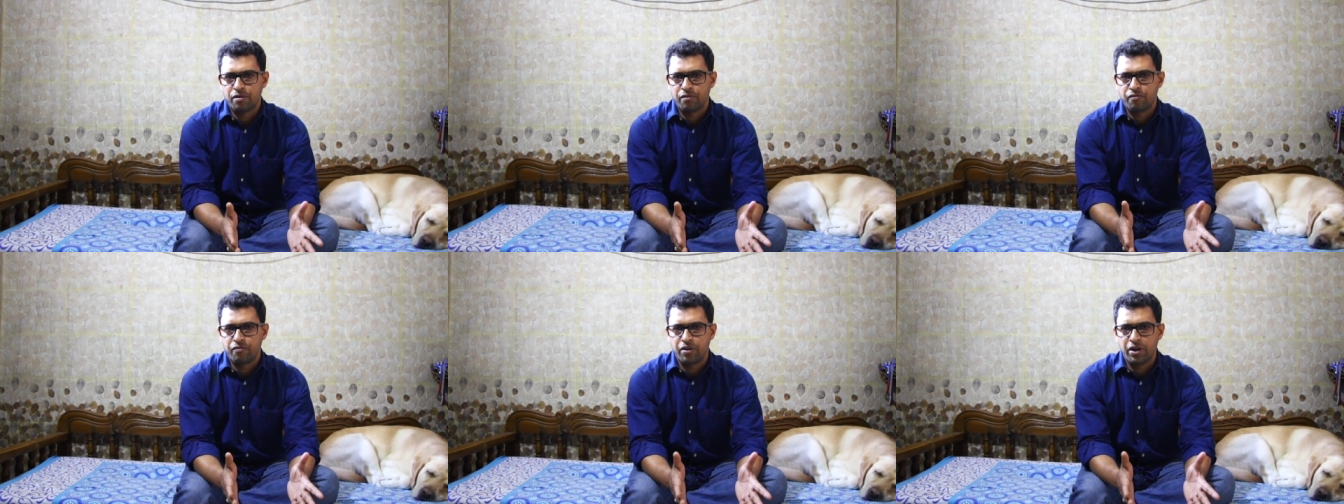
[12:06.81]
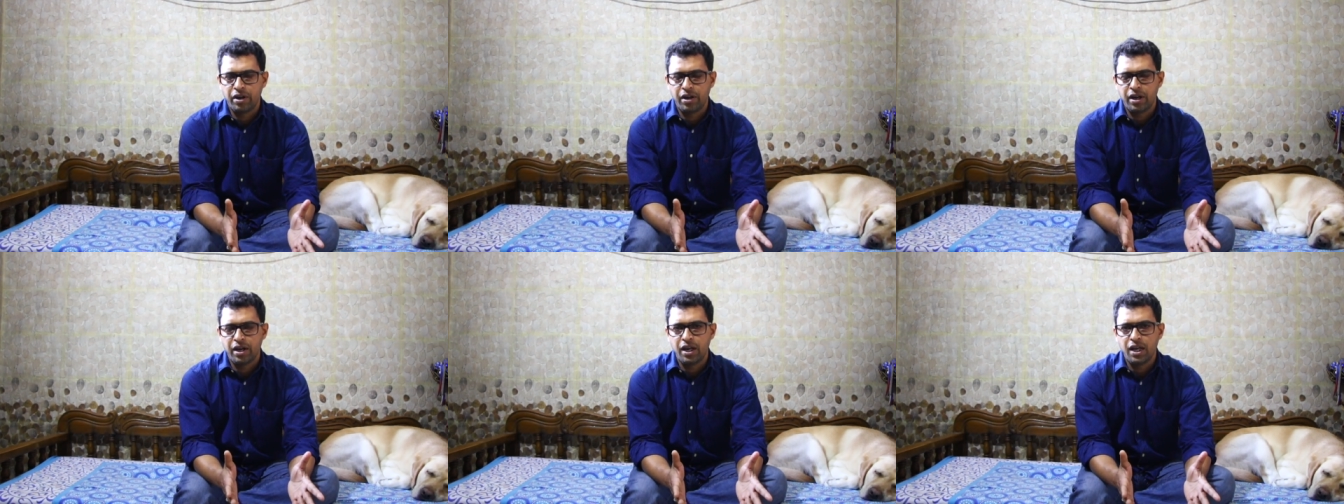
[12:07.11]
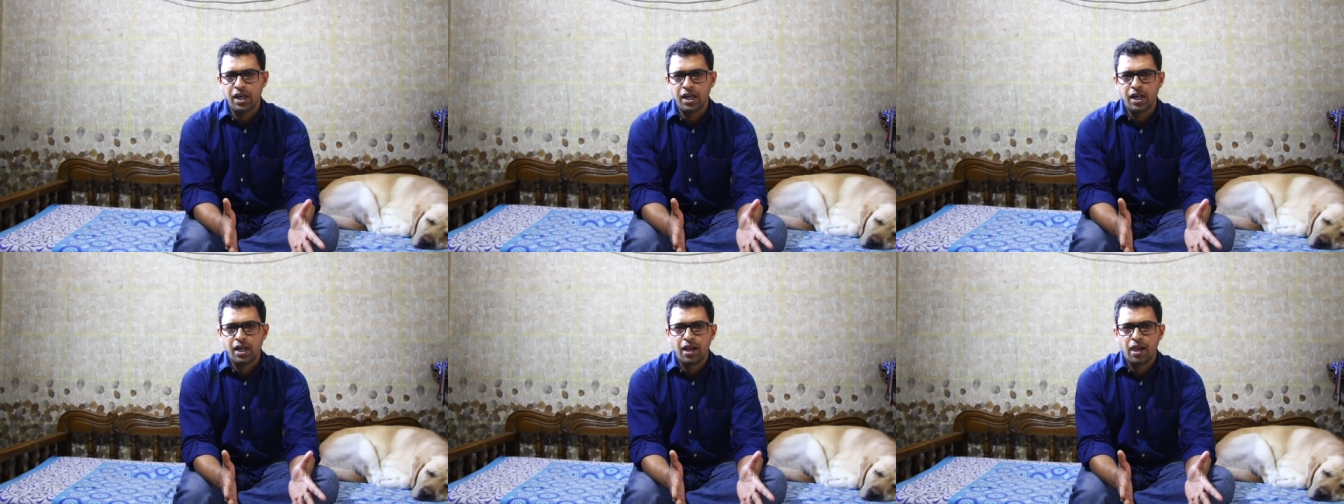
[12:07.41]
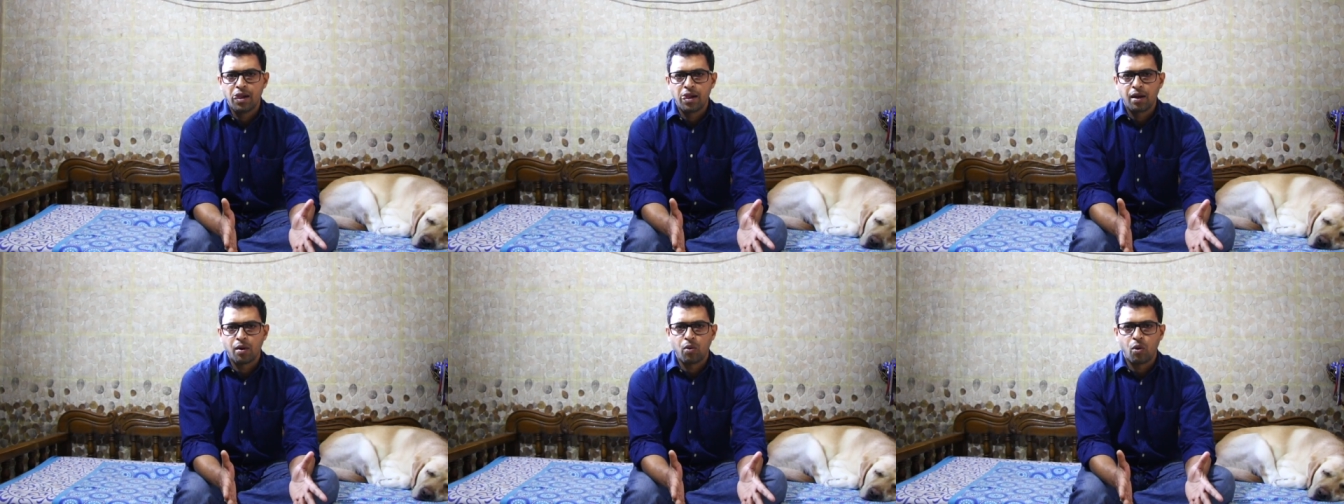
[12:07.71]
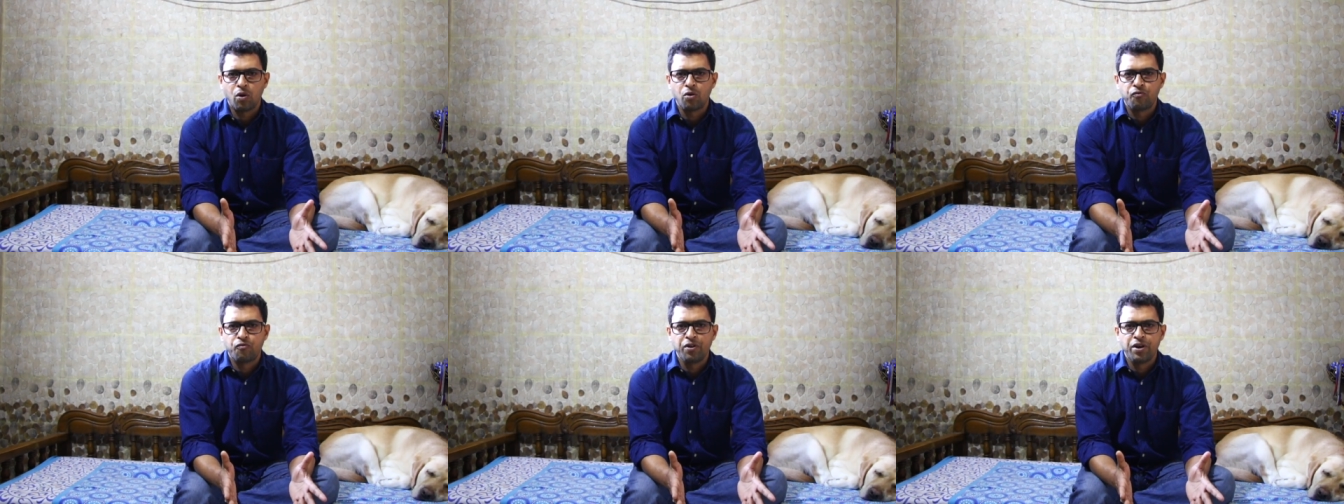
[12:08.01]
very
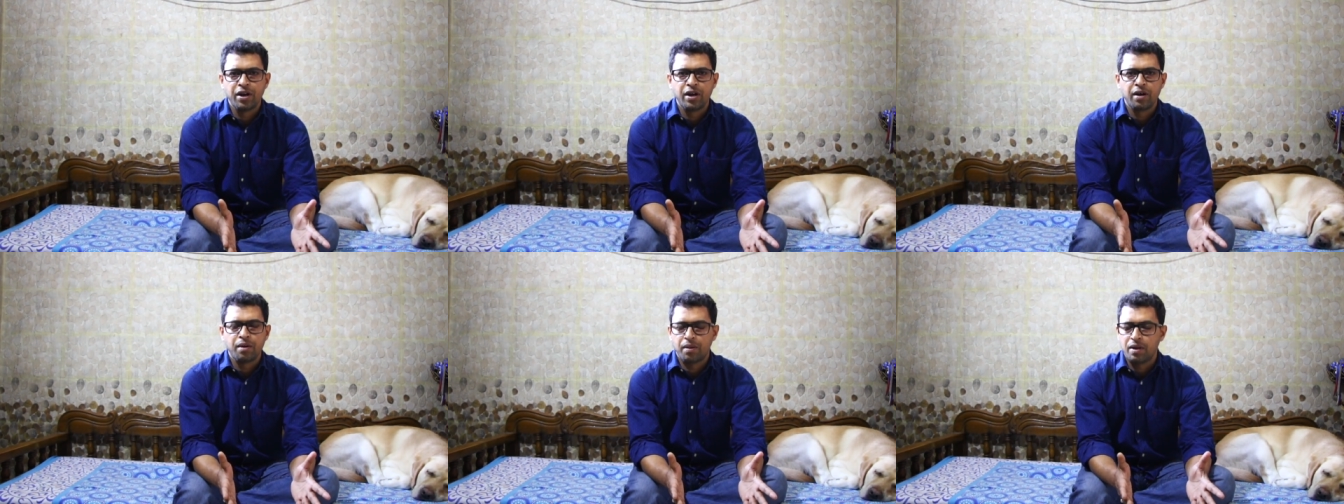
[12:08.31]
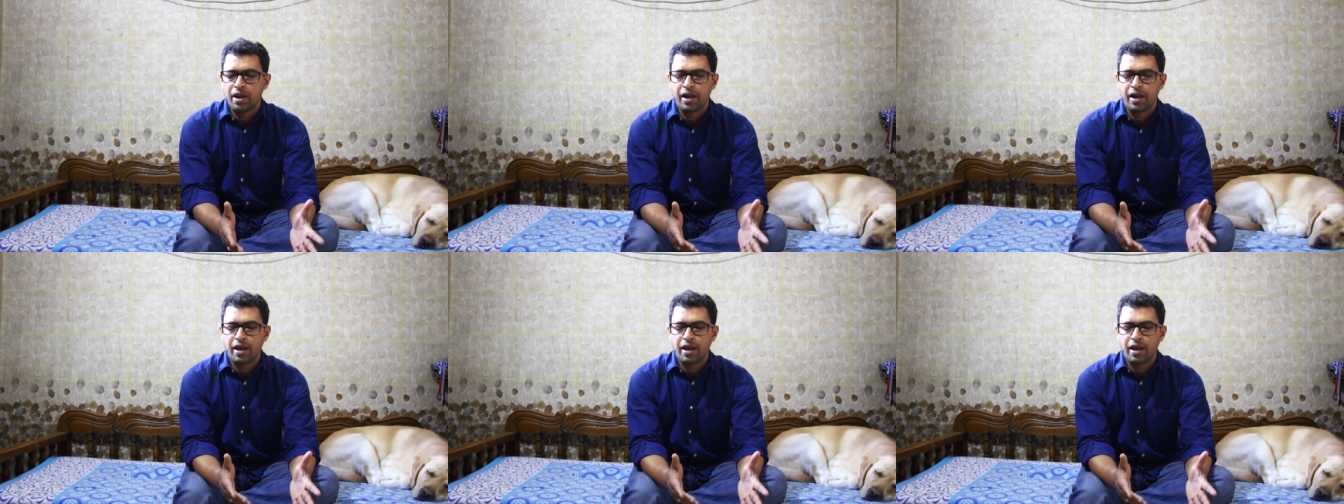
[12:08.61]
confident,